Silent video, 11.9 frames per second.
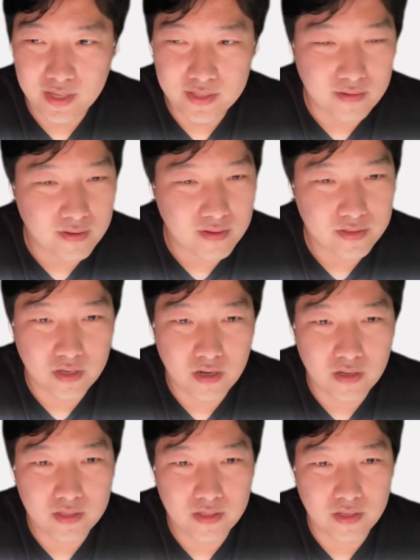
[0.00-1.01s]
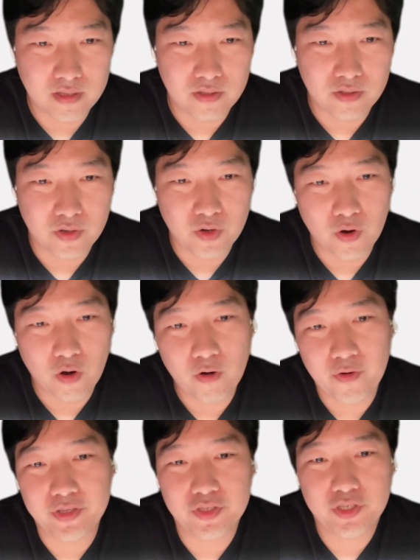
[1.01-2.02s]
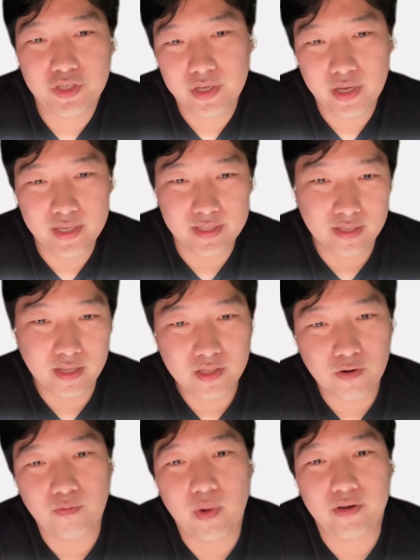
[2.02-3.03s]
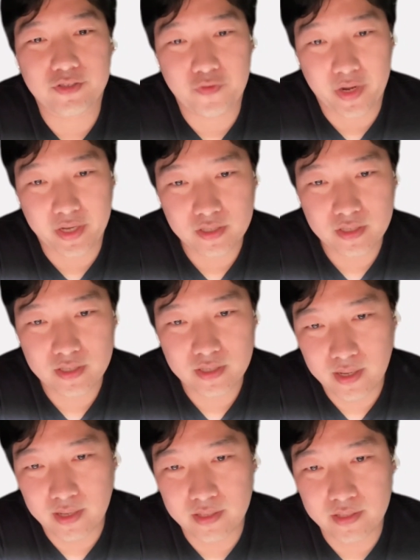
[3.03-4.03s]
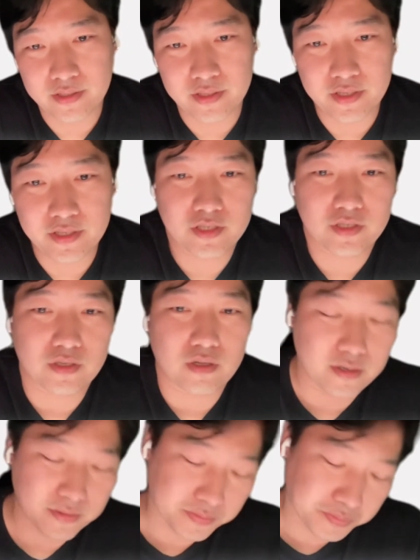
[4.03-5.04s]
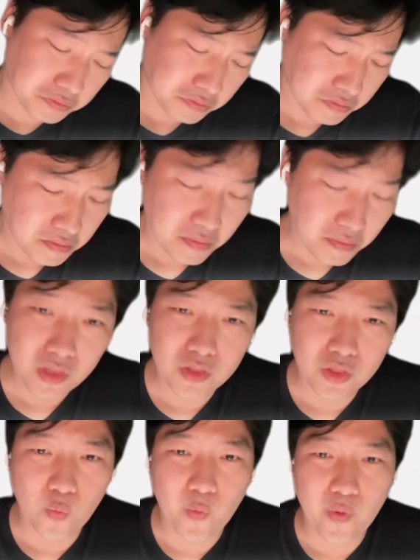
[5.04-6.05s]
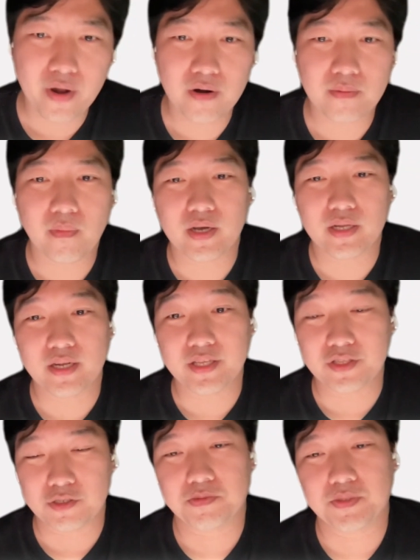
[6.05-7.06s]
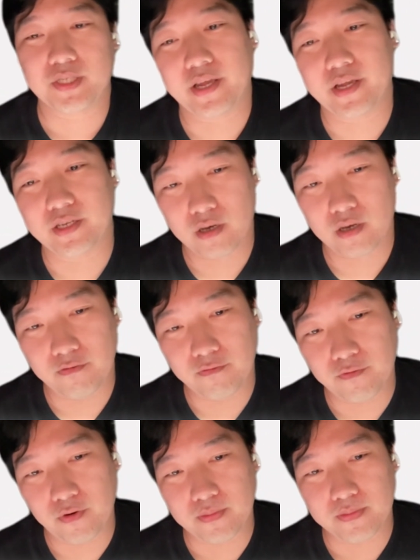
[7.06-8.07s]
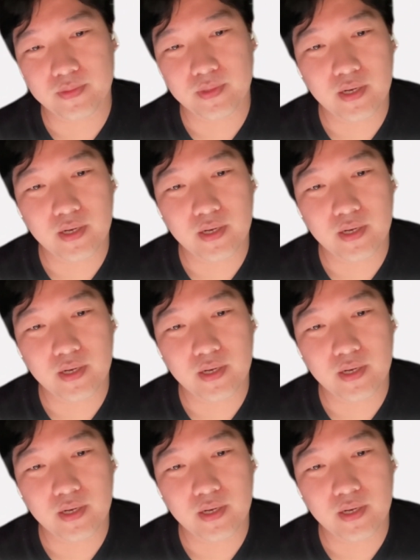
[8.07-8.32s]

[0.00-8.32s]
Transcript: So the courage is another of my strengths, and this is the where my leadership skills come from.